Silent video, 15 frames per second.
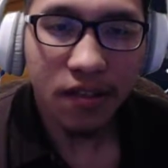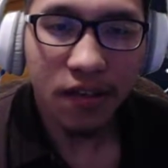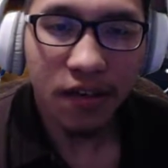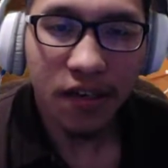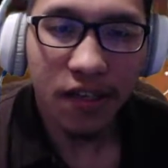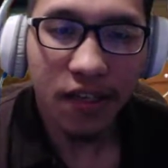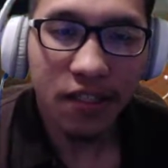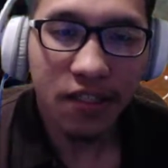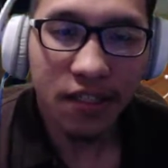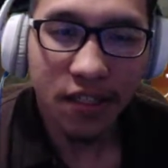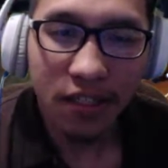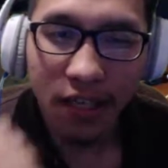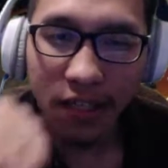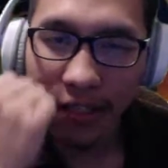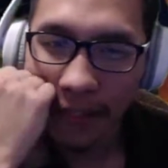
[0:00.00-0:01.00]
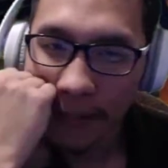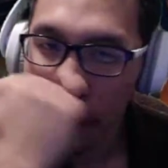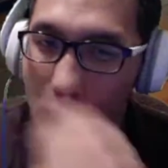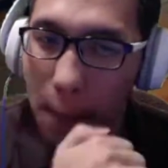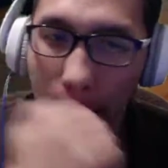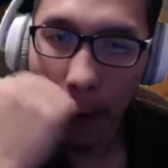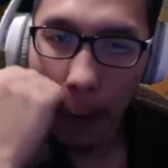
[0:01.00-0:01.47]
okay let's just let this
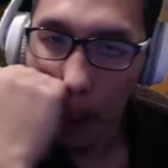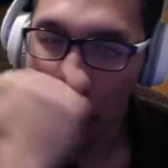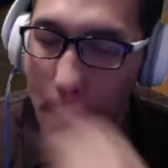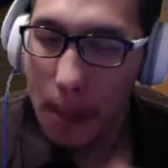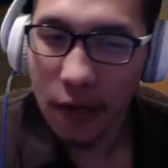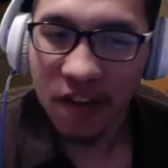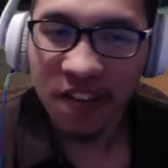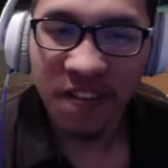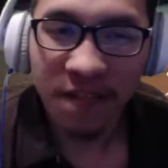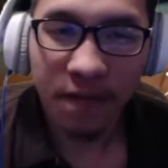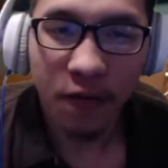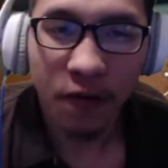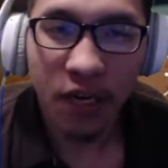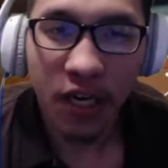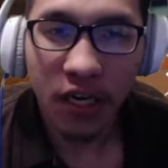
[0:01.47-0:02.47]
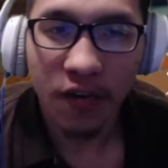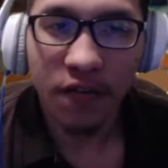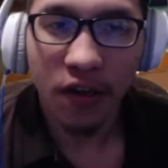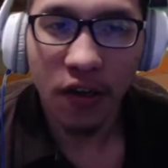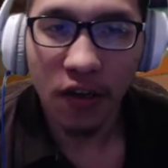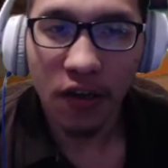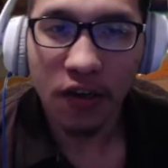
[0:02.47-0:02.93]
go for
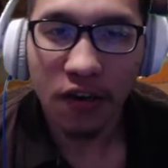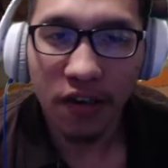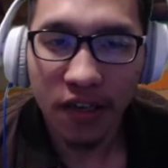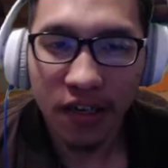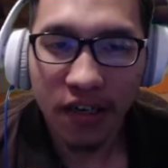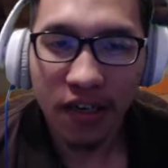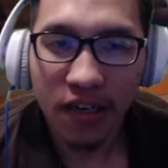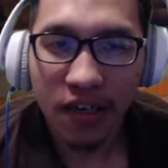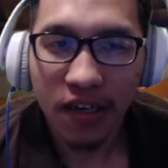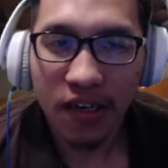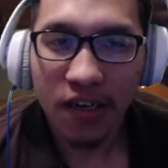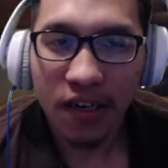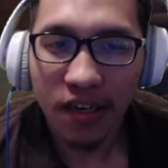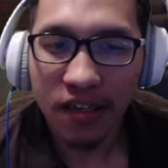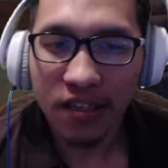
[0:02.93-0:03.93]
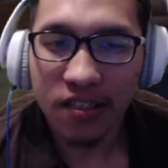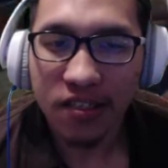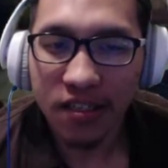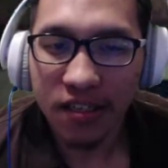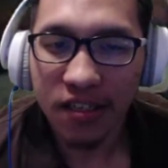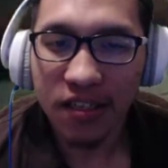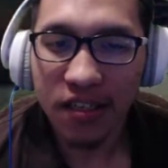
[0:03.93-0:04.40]
however long and
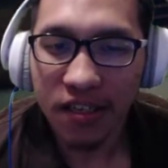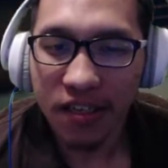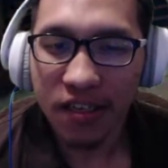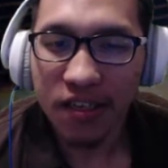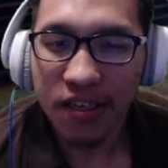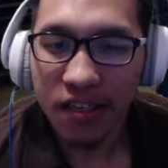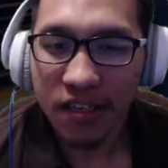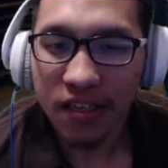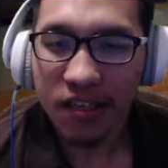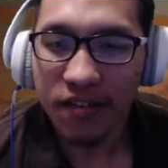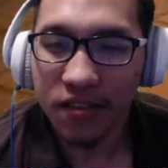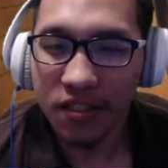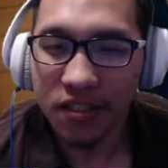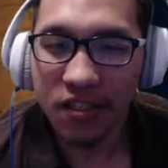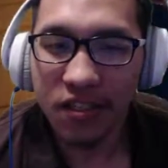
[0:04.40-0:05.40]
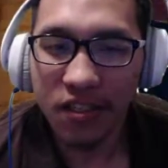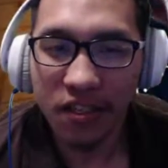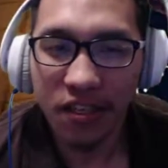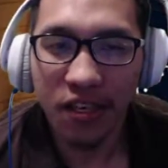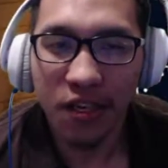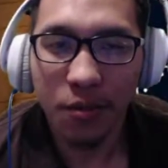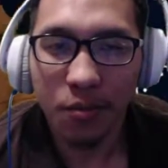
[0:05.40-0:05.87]
see if this
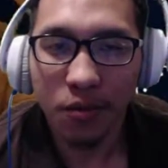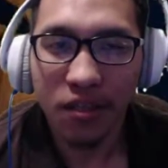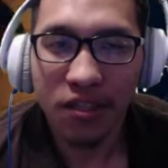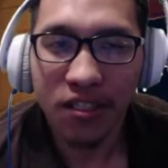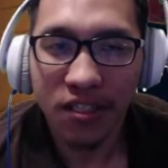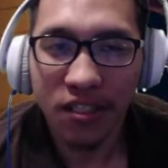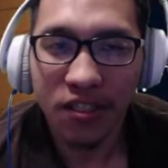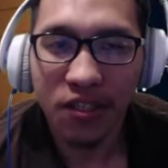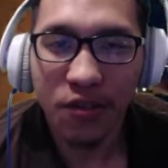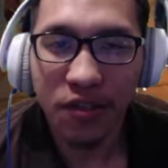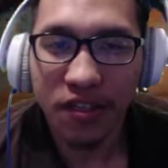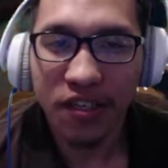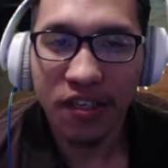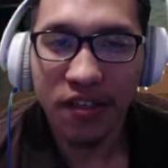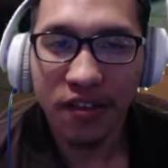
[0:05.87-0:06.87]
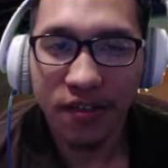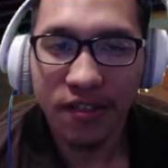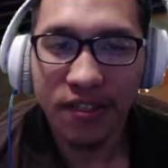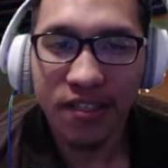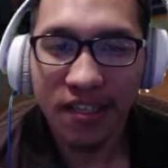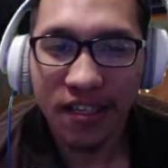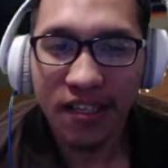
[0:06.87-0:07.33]
game wants to do anything
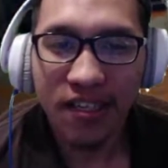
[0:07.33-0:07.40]
else.